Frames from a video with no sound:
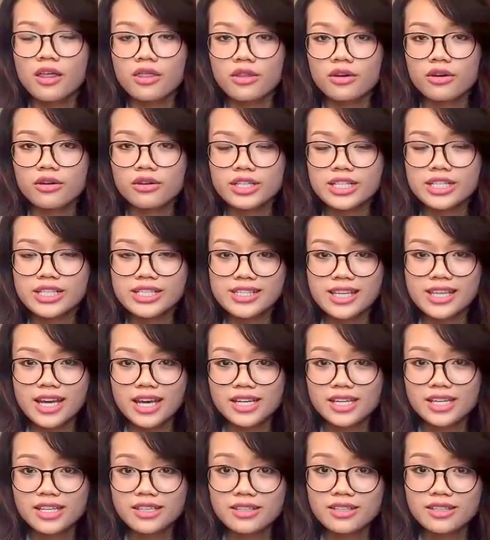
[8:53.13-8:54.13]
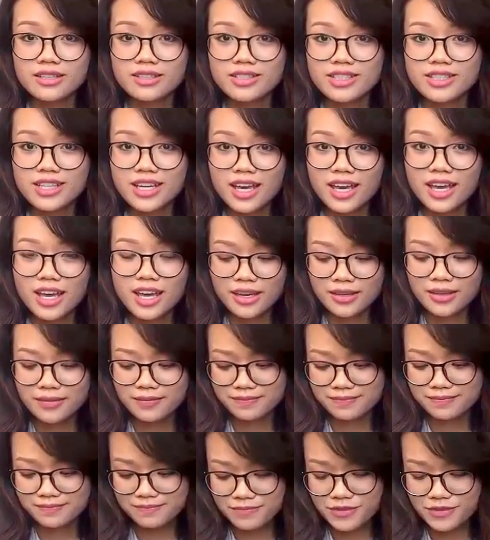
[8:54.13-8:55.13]
32nd day,
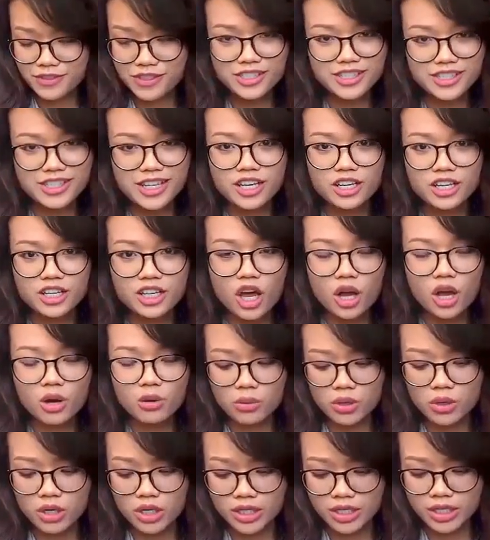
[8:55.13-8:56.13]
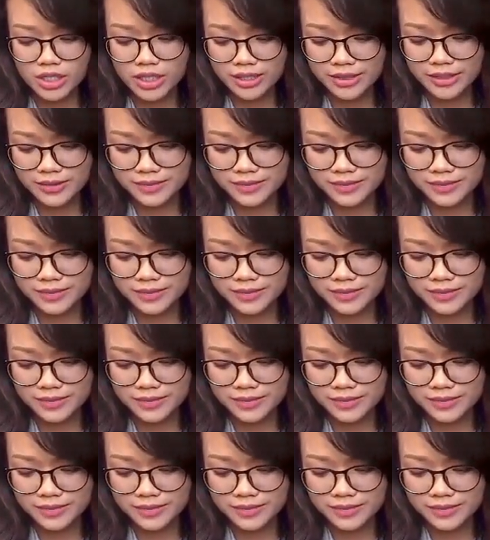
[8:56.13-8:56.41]
just like clockwork.